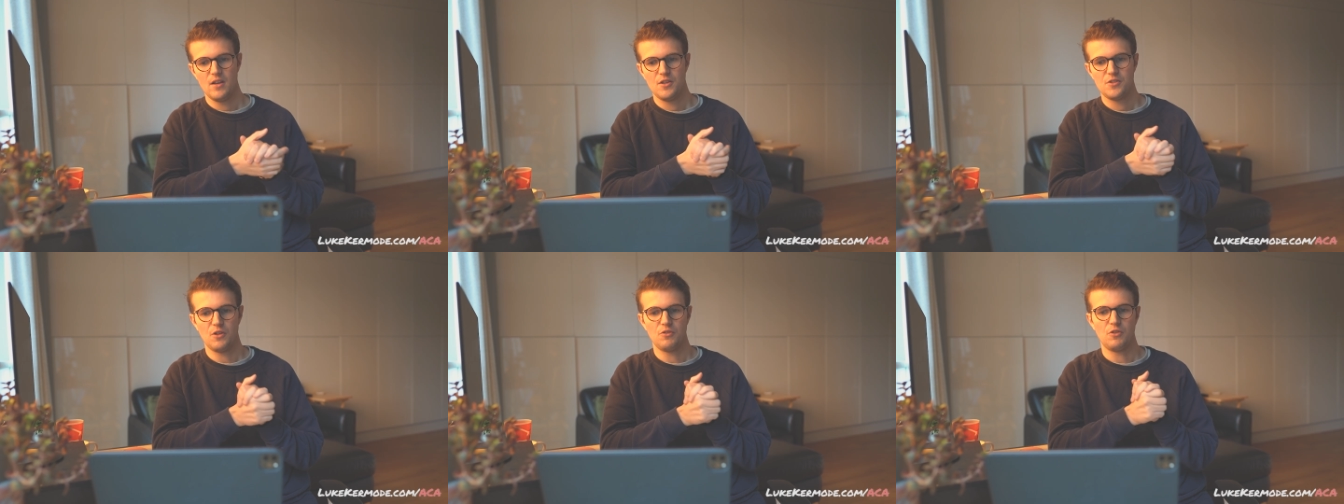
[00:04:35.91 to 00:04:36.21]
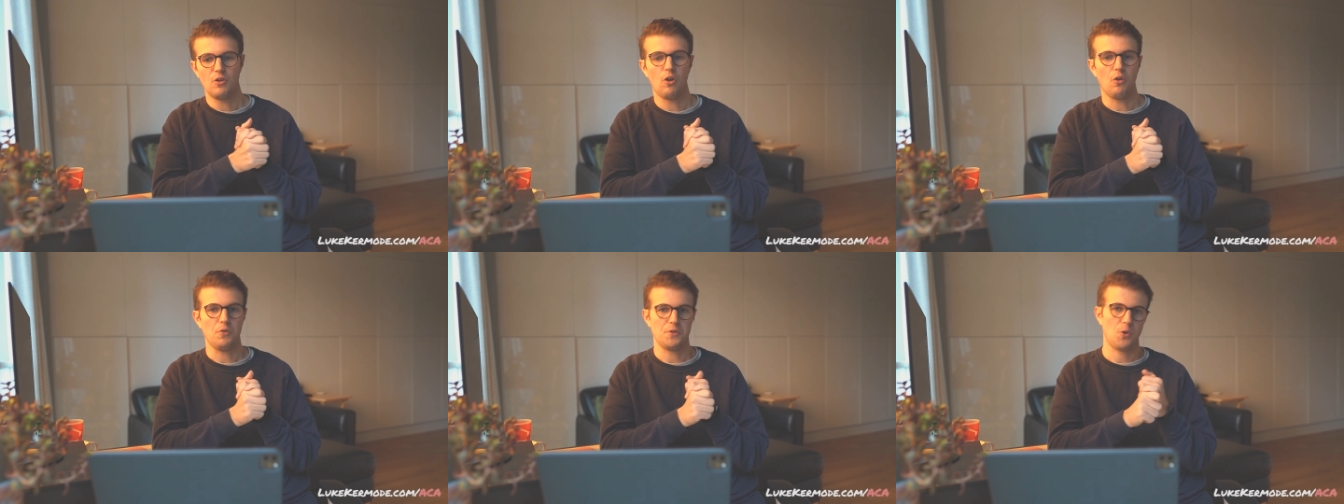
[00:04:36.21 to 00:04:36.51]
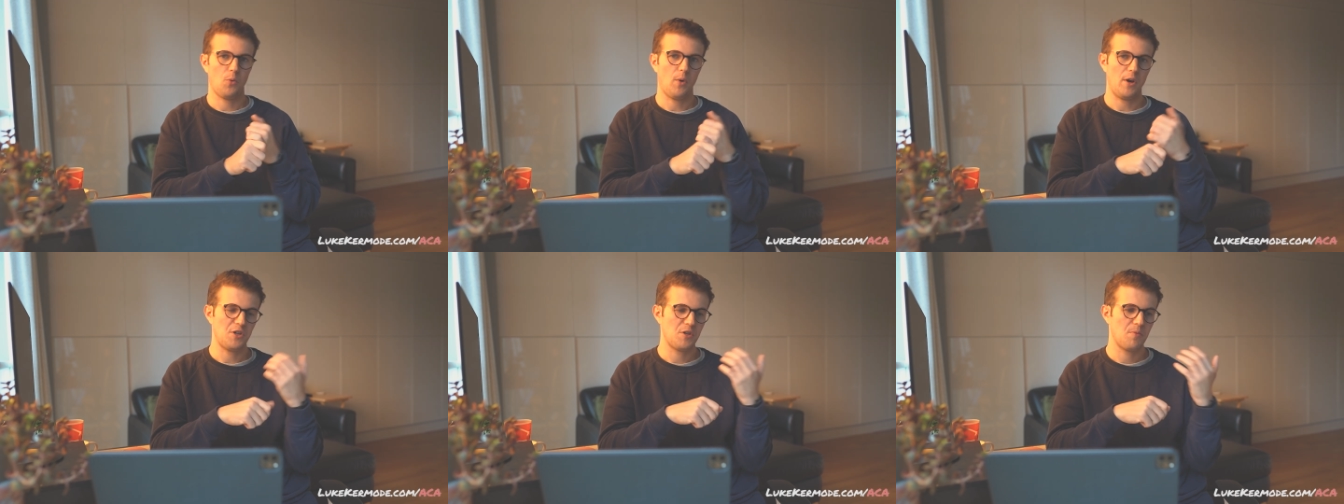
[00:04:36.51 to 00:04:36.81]
so do lots
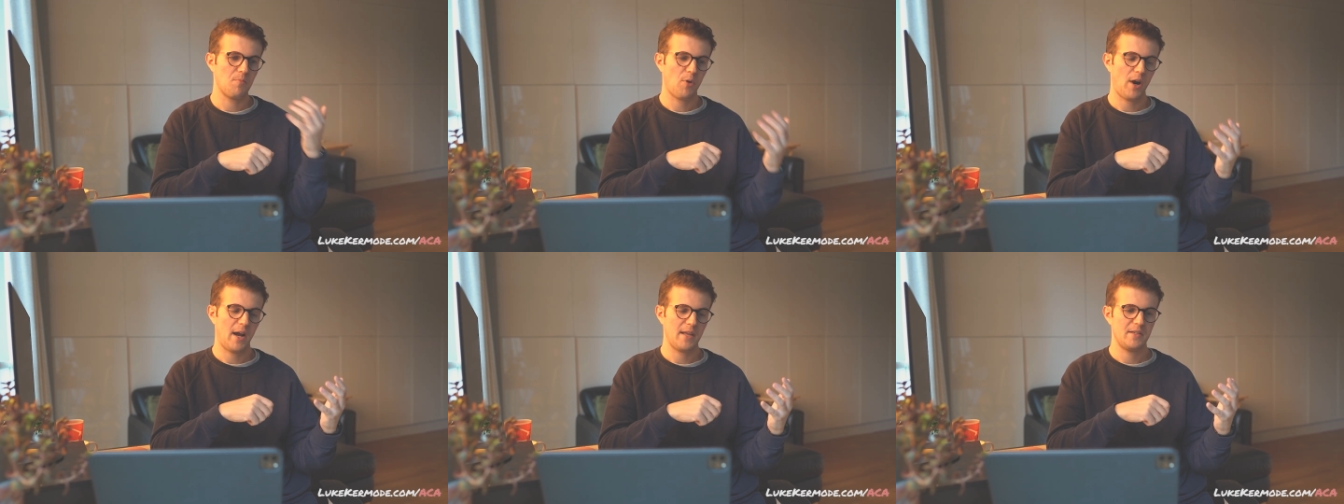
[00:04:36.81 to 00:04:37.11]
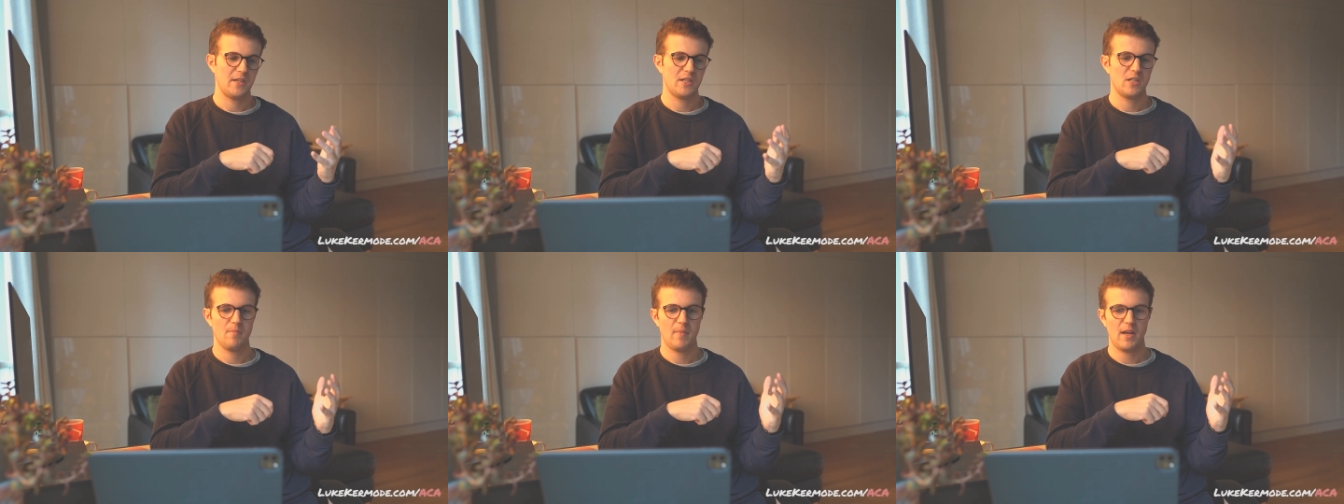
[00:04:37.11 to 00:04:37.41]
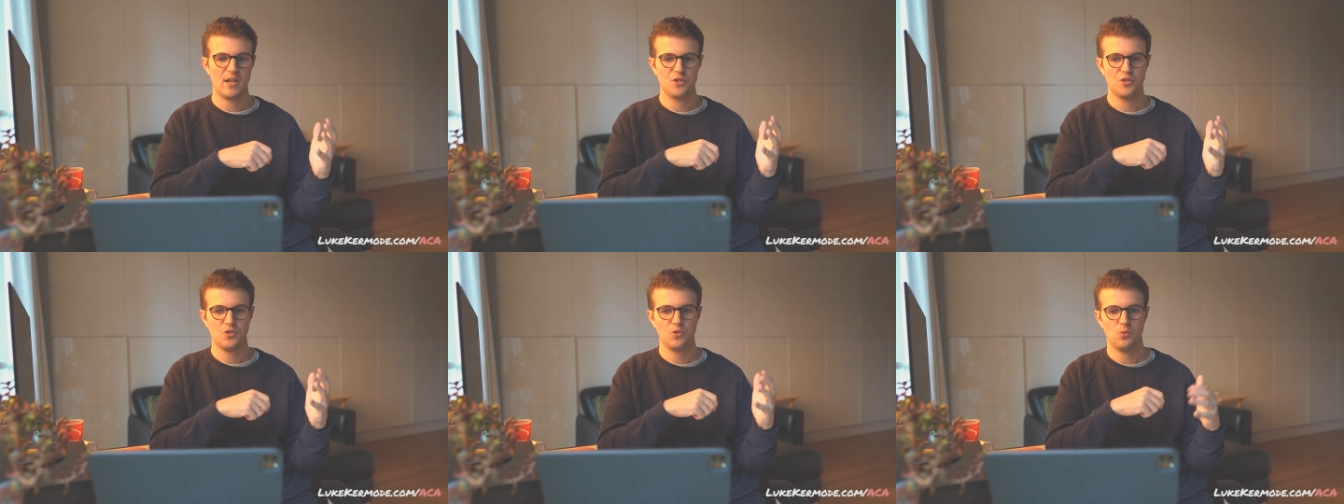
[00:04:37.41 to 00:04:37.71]
of question practice to
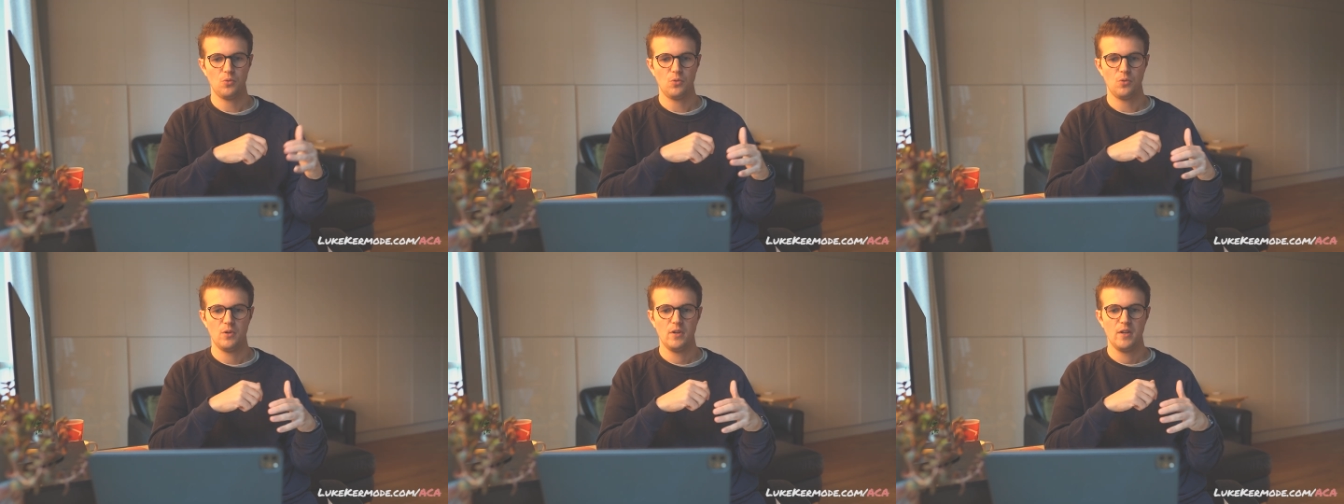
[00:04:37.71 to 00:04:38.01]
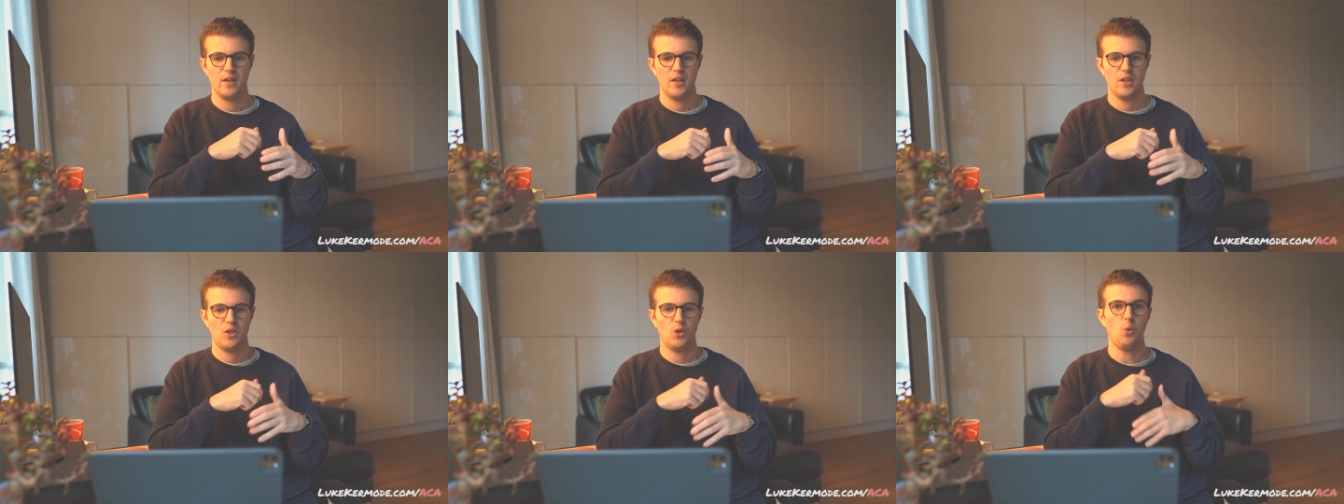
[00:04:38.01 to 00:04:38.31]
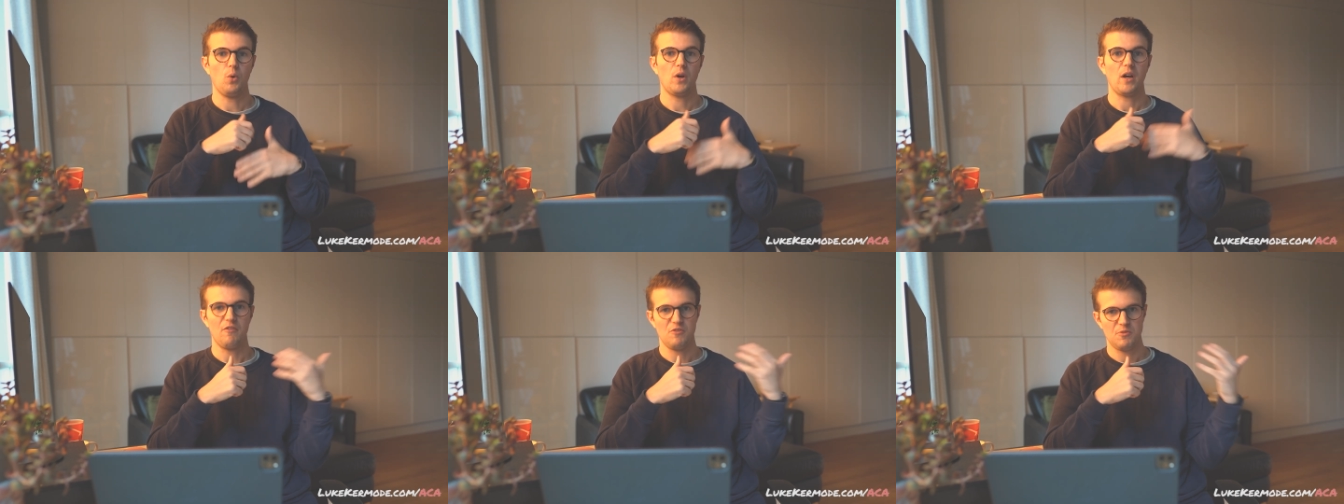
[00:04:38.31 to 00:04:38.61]
make sure
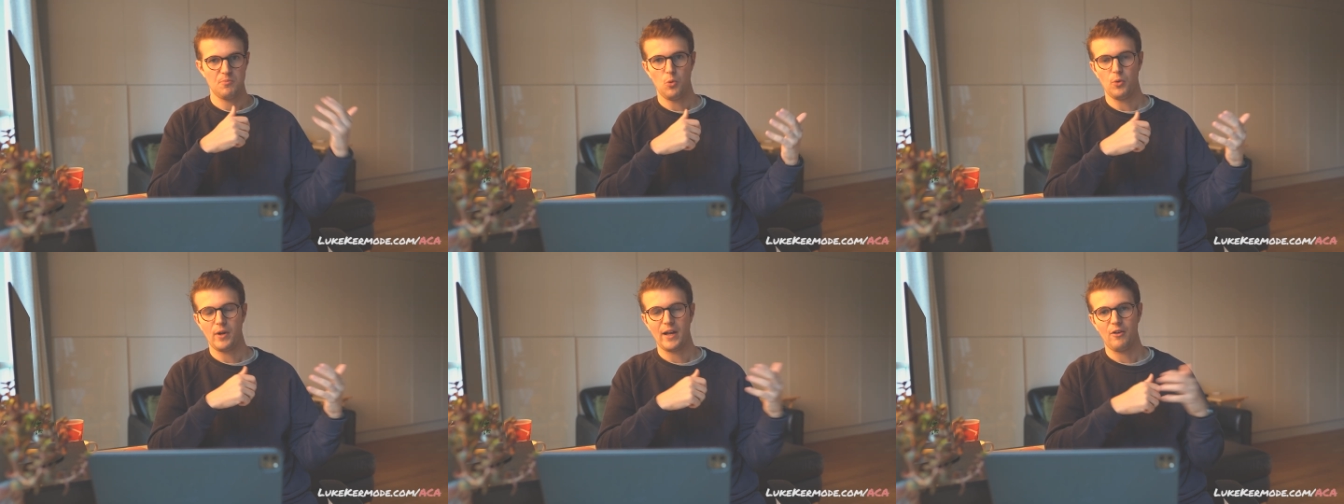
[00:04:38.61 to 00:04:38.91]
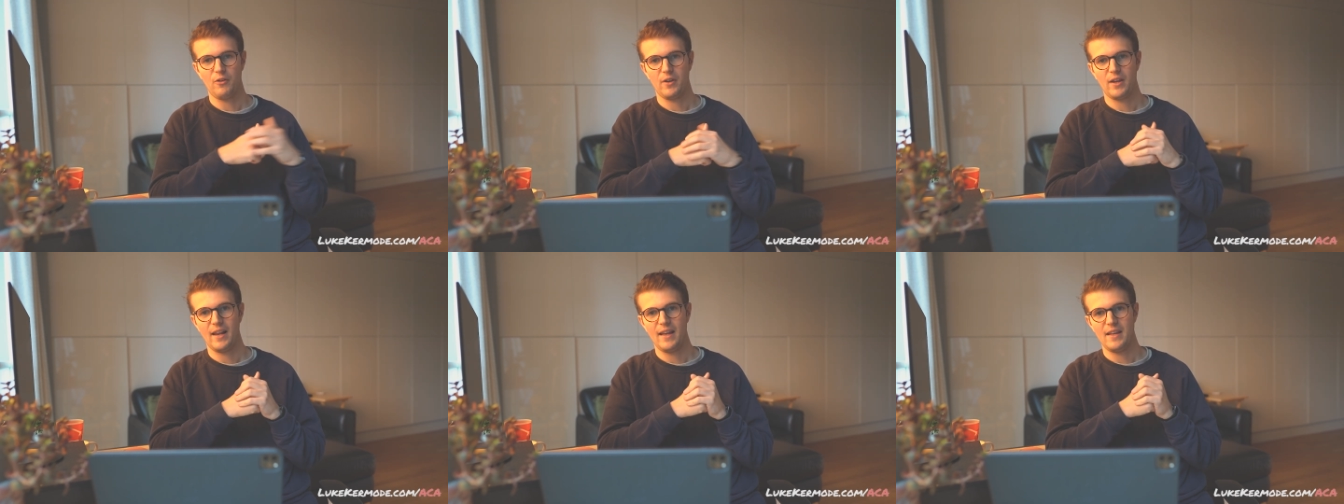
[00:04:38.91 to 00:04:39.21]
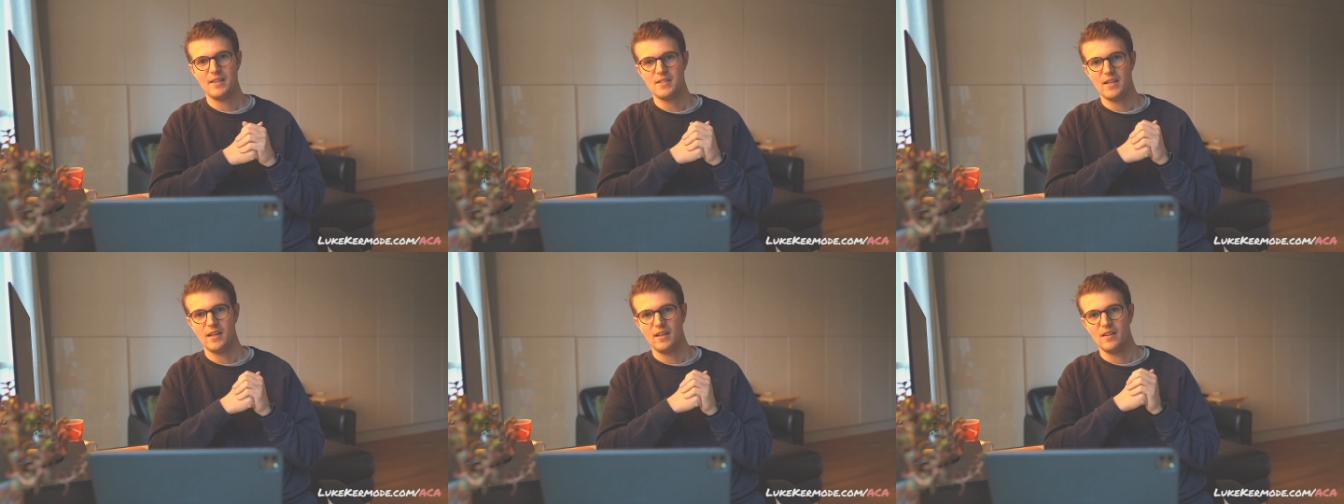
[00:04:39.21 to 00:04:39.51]
you're comfortable
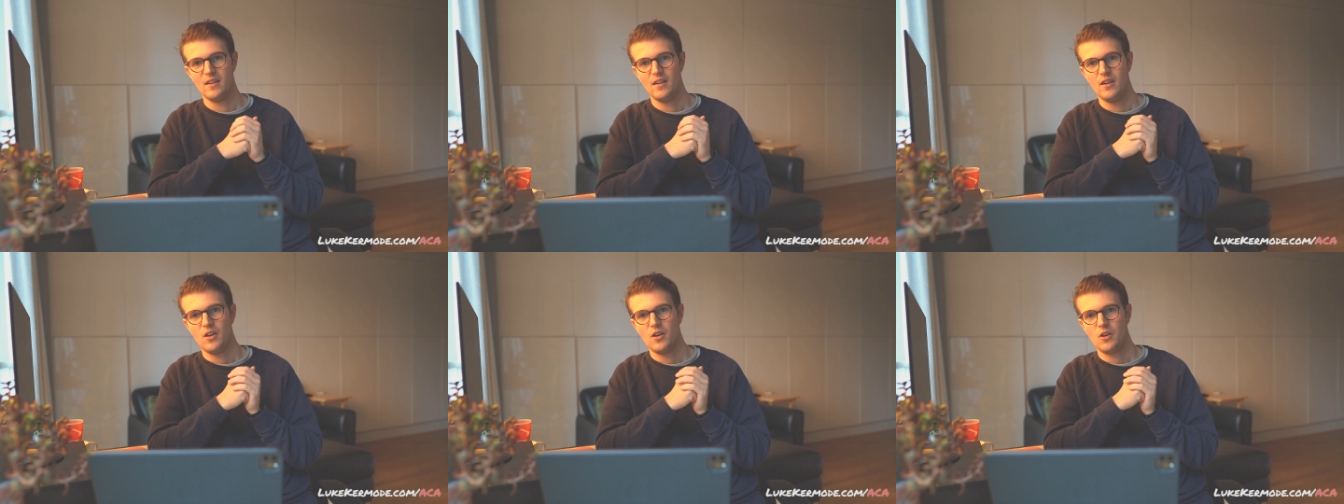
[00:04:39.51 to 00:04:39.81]
calculating